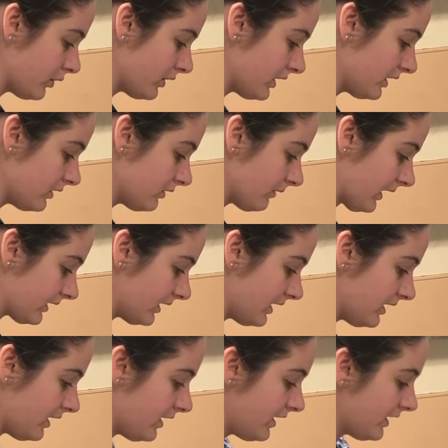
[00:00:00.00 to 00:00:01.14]
put it directly
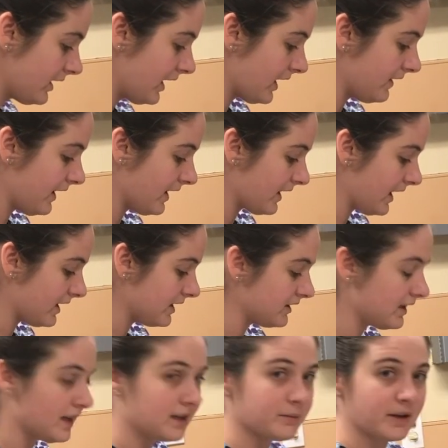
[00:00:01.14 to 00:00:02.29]
on, and then I can
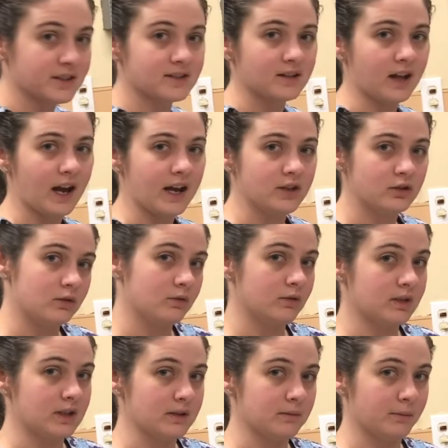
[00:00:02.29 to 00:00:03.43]
take my slide to
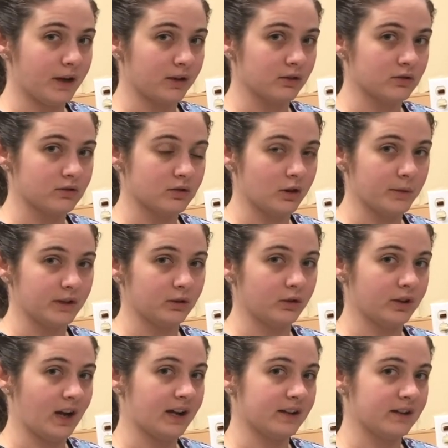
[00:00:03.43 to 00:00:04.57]
the microscope and
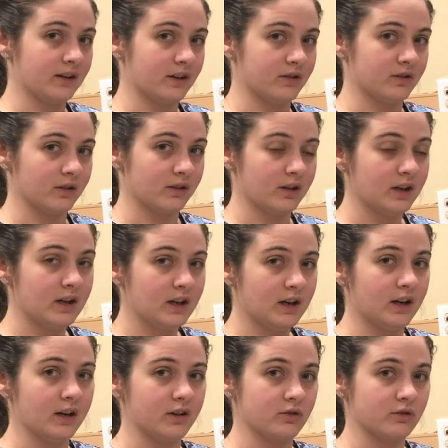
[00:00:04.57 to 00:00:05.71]
look at it under
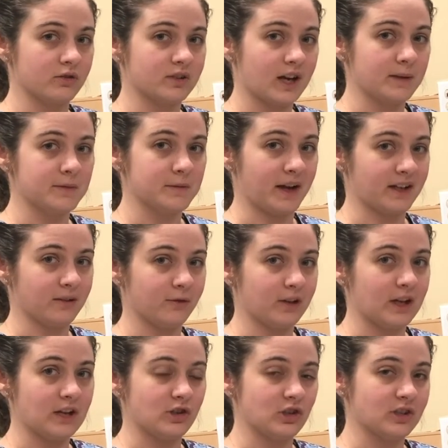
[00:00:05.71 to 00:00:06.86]
100 times
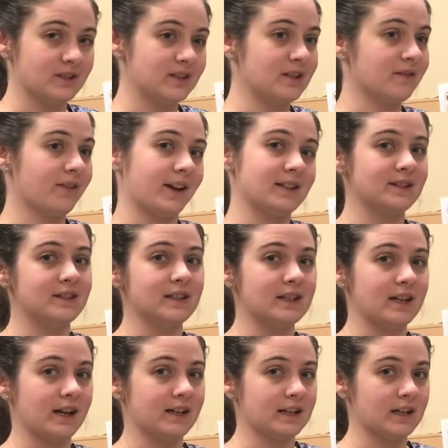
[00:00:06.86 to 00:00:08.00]
magnification to see if I can
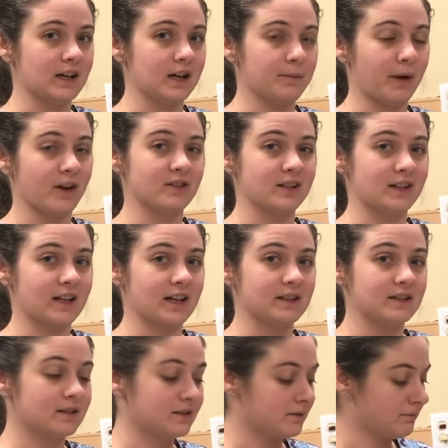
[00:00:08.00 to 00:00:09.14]
see any parasitic
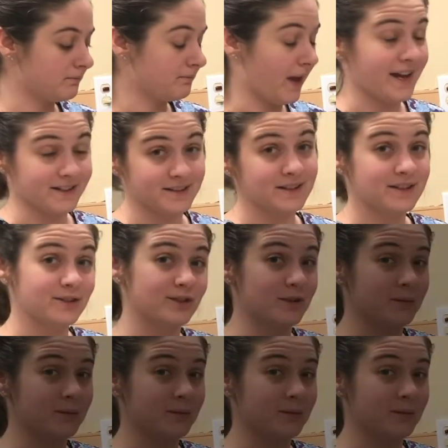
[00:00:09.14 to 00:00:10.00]
eggs. So in